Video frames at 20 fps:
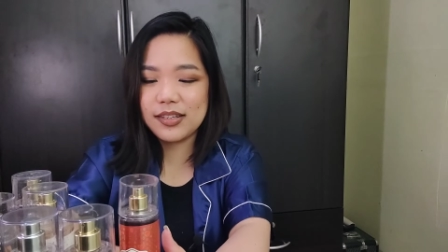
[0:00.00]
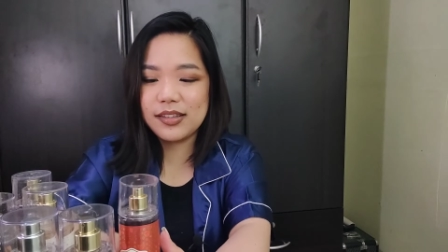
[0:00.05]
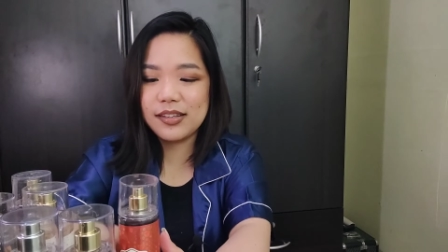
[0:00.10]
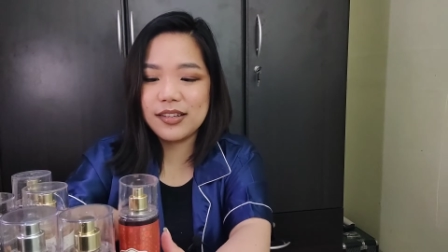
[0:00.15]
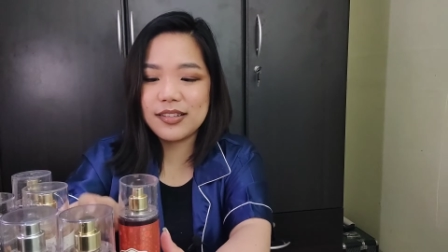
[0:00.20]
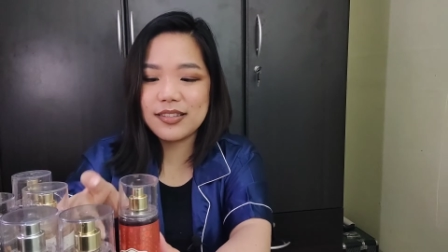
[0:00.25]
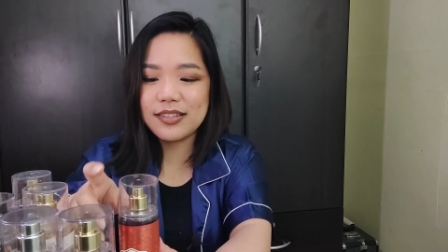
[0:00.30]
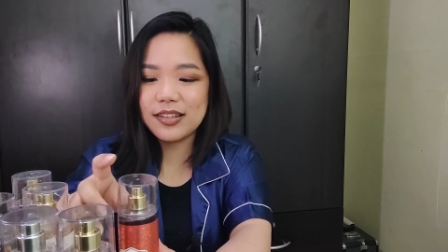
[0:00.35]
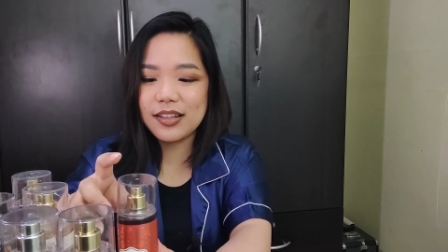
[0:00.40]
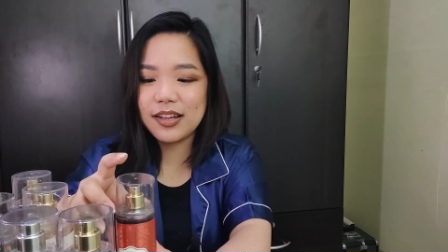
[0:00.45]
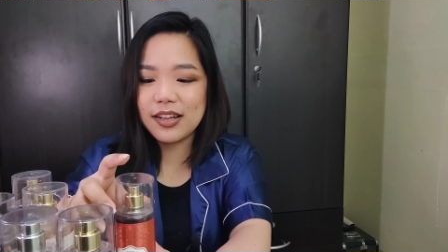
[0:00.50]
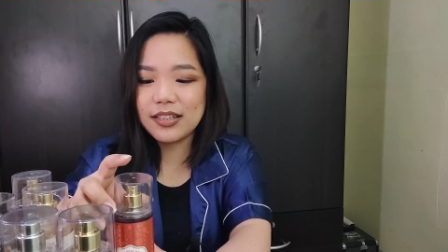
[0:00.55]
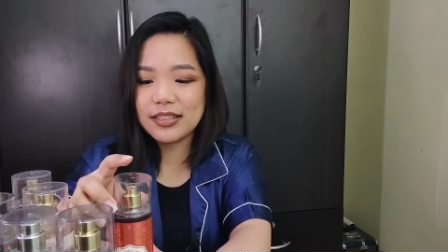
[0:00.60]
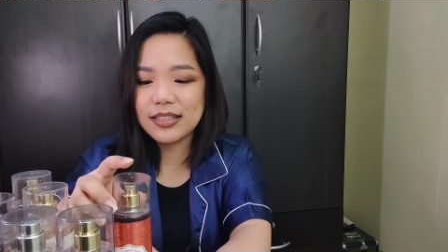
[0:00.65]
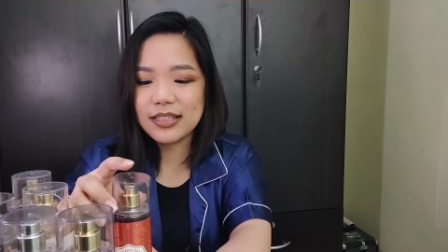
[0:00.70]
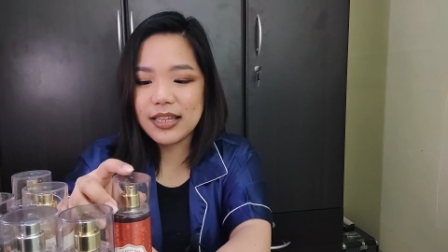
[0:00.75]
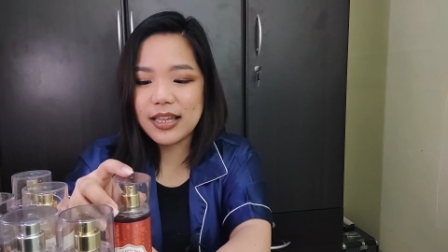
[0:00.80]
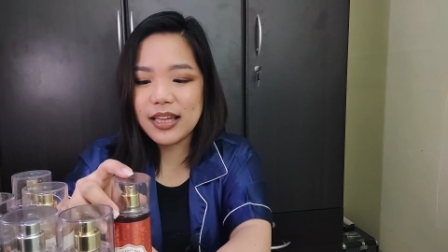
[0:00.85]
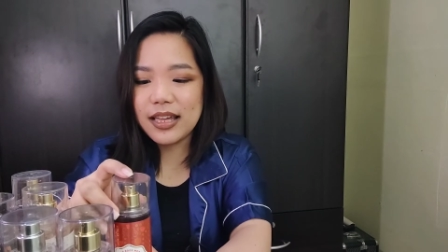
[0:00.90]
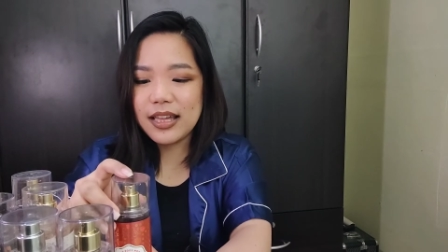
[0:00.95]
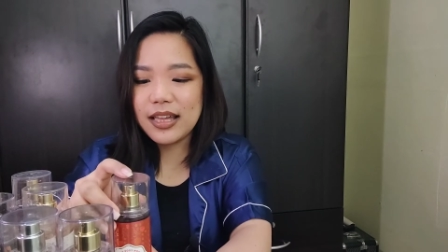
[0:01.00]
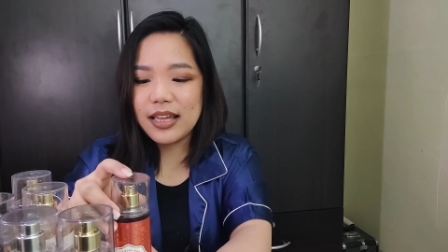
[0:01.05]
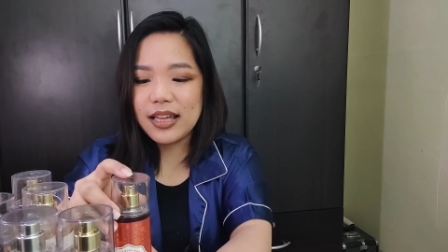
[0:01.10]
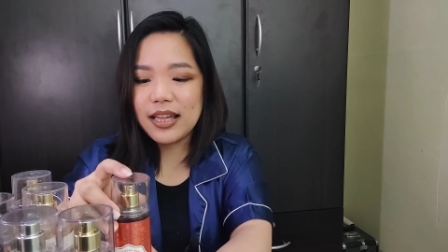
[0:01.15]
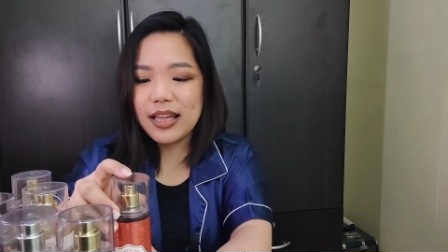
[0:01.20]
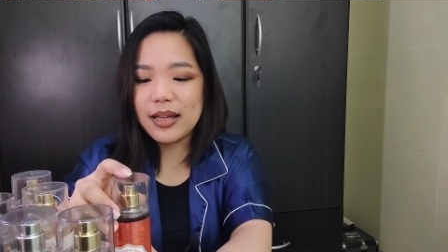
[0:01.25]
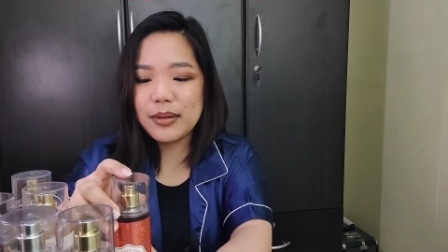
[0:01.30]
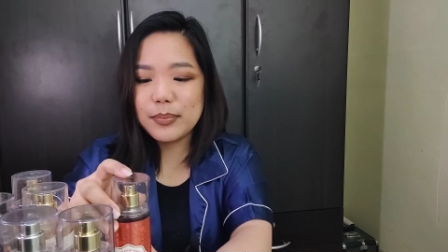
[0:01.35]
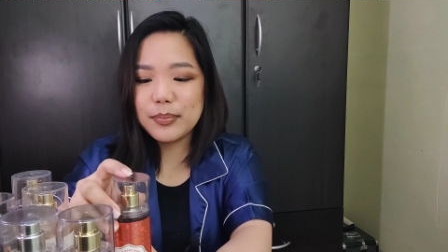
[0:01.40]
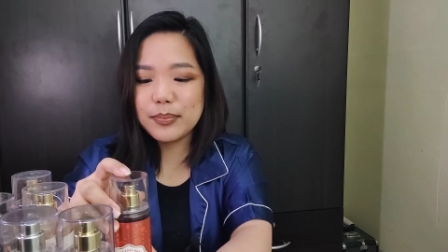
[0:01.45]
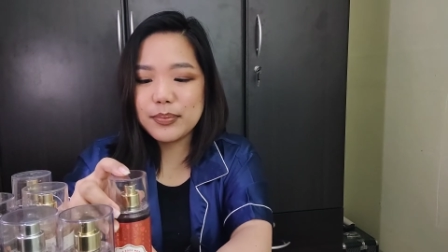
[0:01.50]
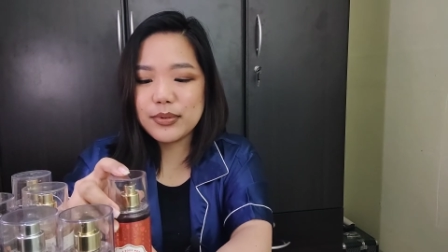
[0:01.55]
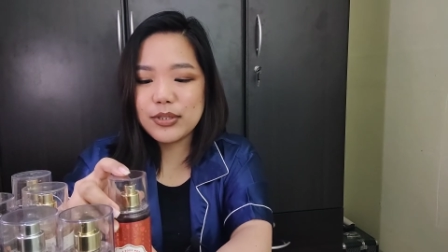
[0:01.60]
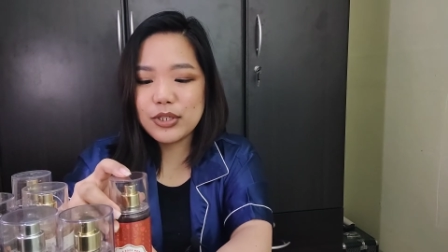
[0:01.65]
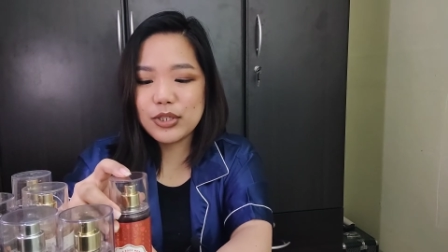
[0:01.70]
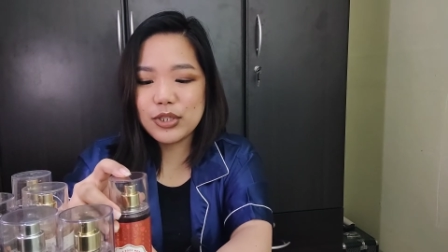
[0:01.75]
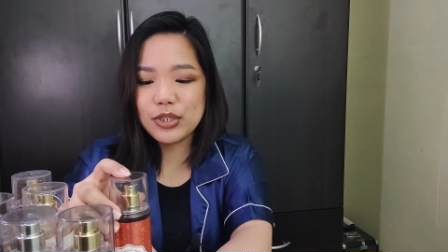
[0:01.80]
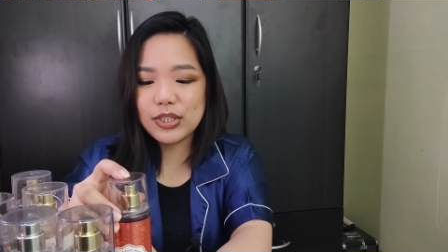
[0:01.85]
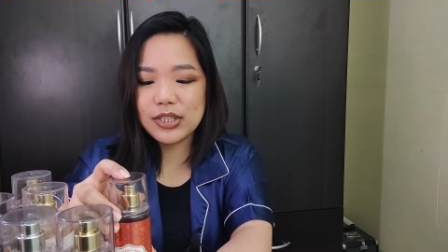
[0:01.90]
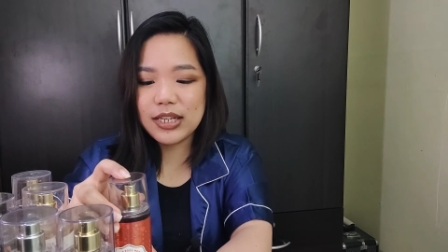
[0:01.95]
He does not
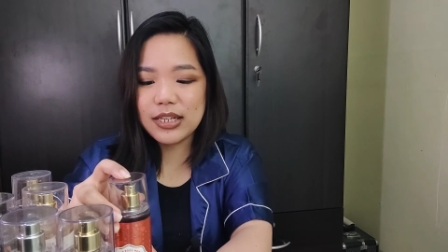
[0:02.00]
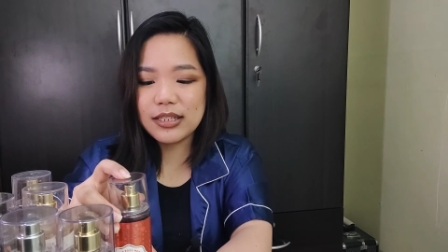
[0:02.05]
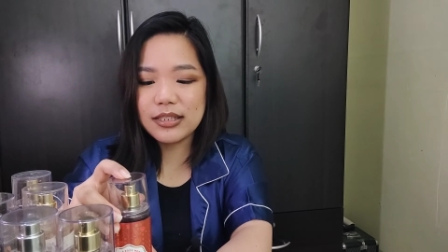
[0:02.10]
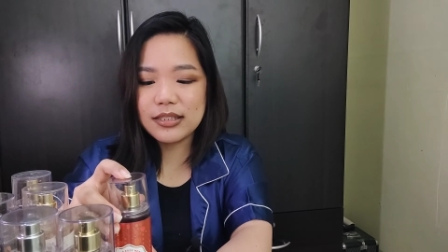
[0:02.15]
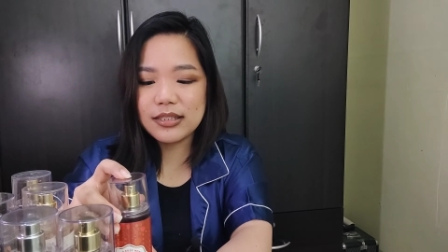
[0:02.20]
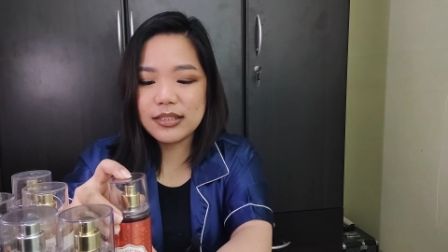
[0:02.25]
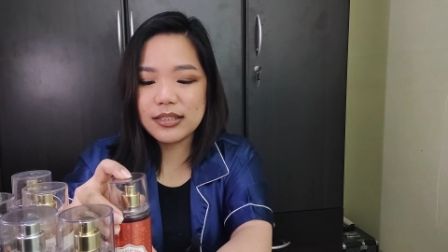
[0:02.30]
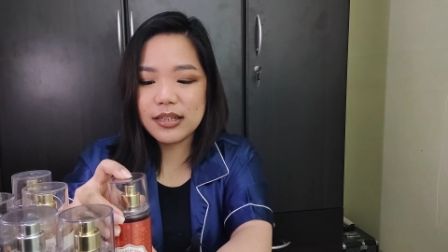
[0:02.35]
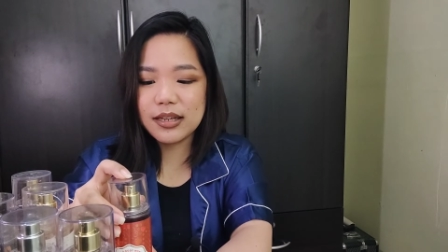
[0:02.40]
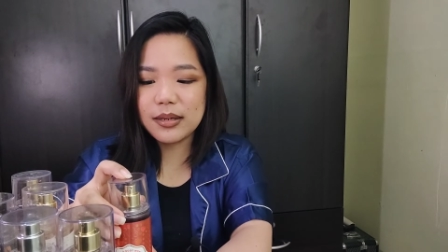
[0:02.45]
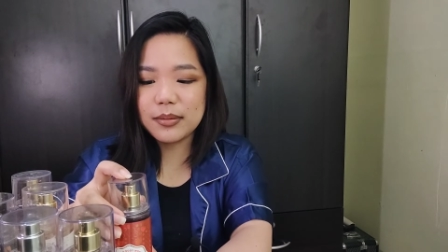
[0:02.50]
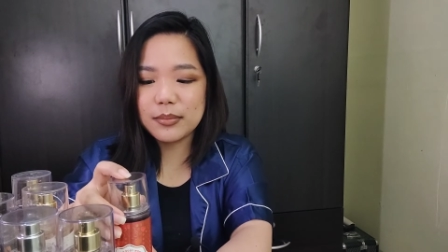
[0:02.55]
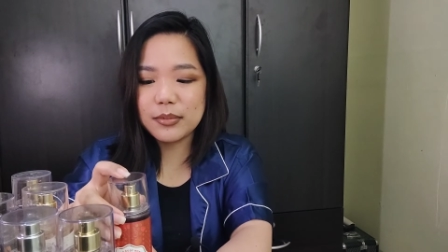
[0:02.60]
appreciate